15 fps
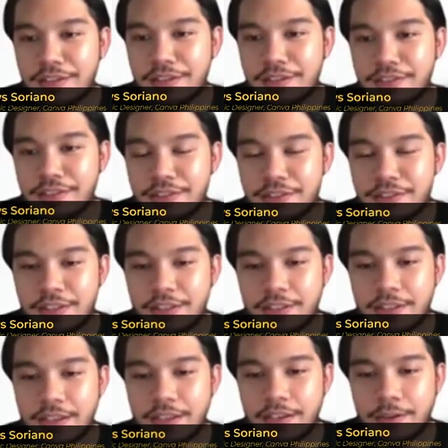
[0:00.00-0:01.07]
I
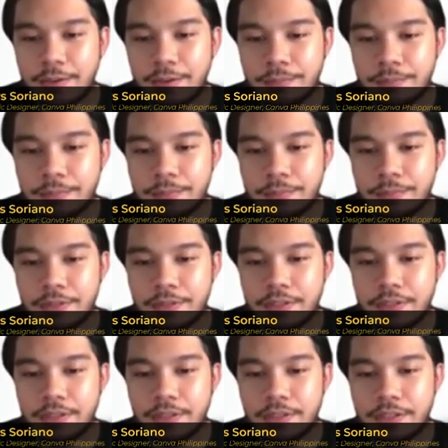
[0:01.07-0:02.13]
think like I
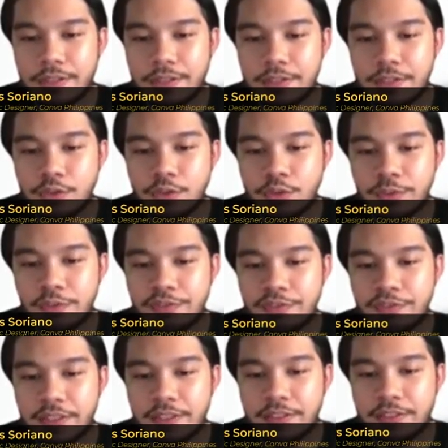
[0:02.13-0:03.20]
think super
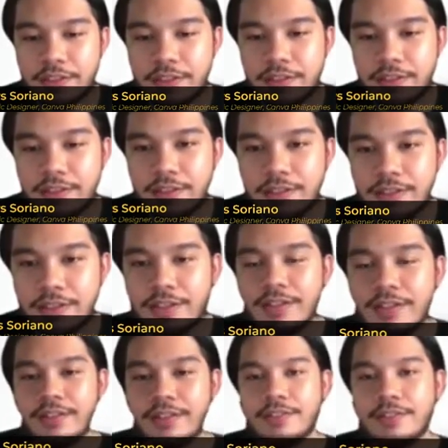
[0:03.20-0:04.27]
fun
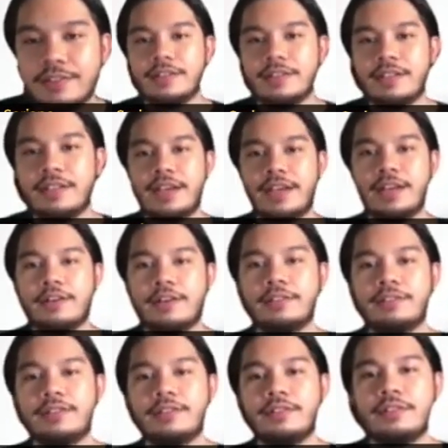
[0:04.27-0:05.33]
layout.
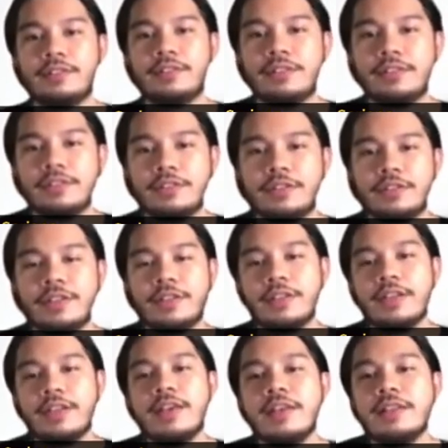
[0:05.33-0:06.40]
And
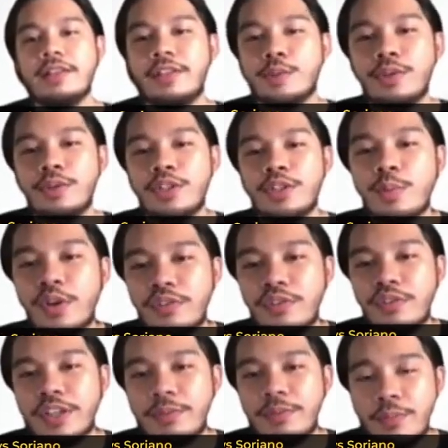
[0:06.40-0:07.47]
this one is more
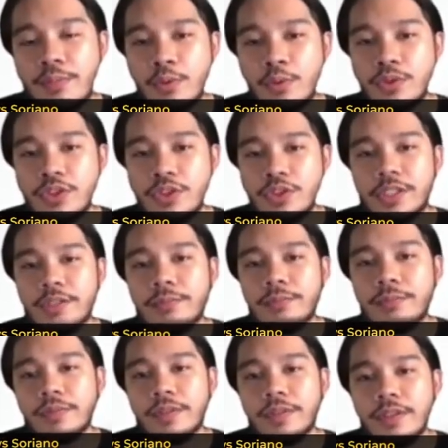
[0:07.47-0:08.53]
of like a poster,
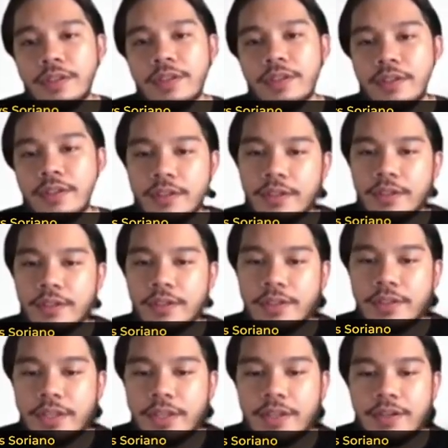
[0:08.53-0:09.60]
and
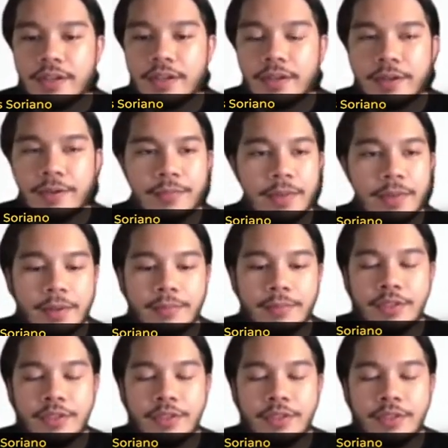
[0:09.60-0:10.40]
then I'm